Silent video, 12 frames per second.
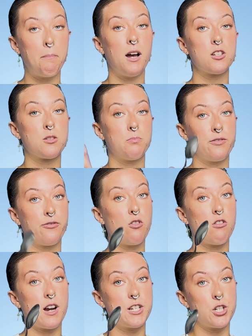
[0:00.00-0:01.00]
But
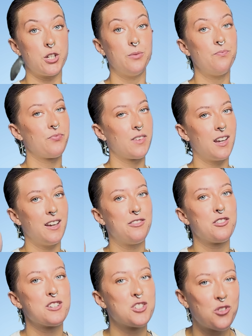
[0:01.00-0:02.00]
before I do, if
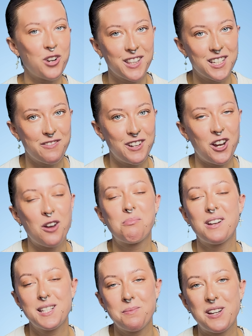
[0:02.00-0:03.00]
you're enjoying this video,
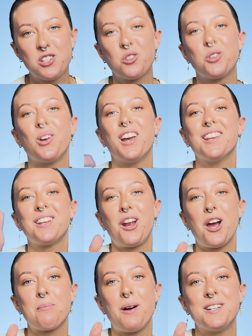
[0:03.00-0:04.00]
please make sure you hit the
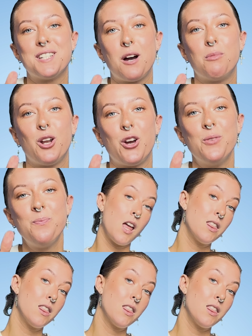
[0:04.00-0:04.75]
like button down below.